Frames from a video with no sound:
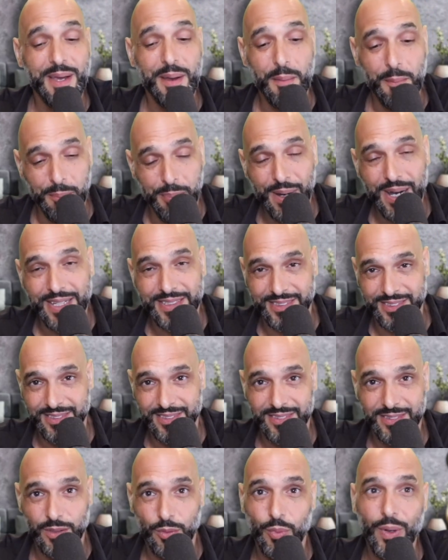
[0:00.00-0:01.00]

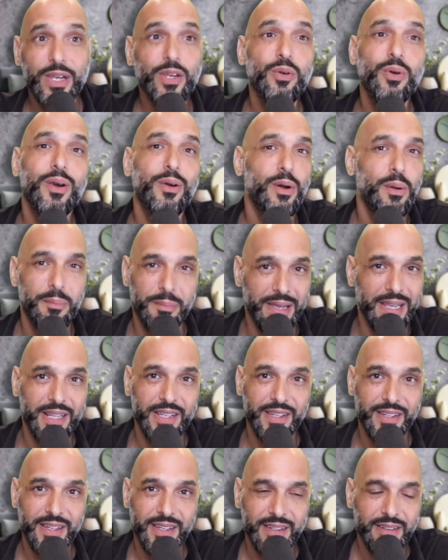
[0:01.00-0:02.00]
But when you are a
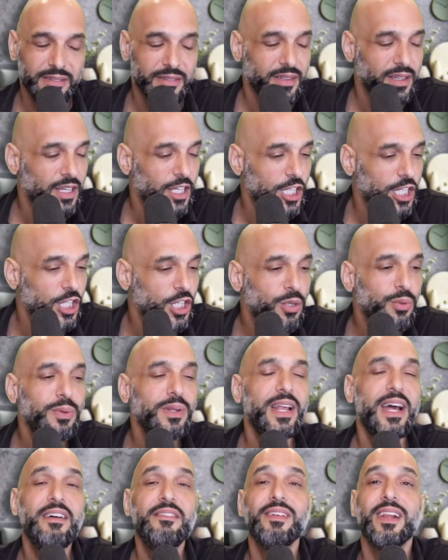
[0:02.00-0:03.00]
millionaire, you
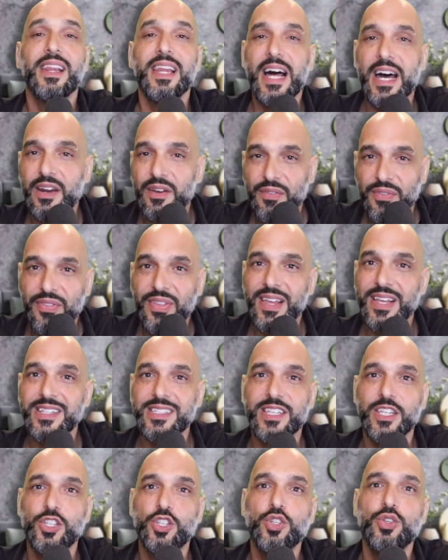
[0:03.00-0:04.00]
will have a lot of
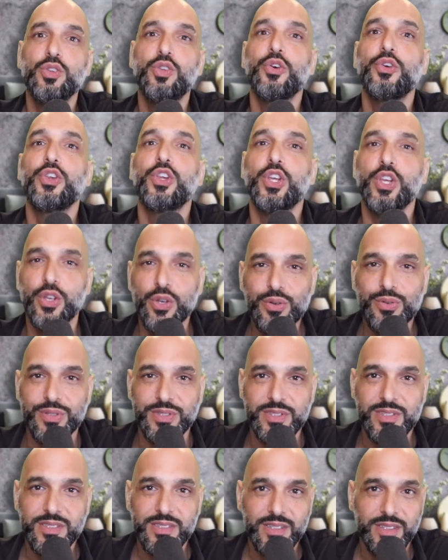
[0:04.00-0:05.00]
things that you don't
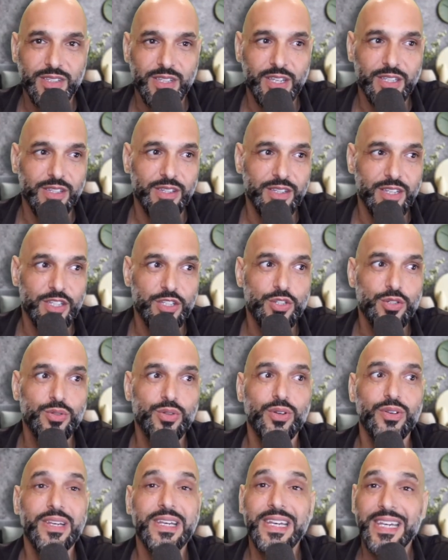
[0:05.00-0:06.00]
use, that you
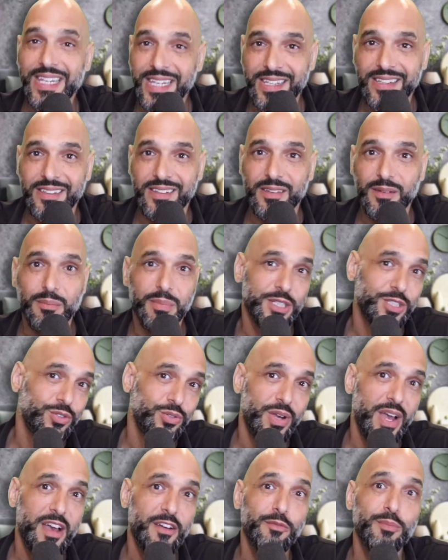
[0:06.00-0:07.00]
don't need, but
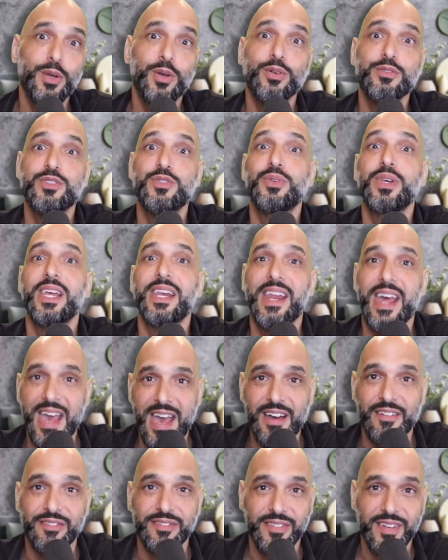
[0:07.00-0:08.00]
you have because you can
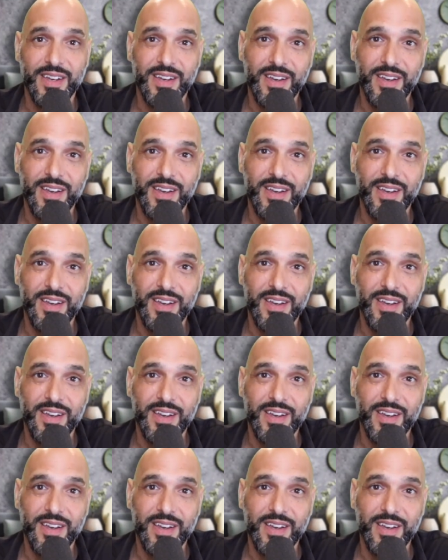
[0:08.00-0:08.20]
have.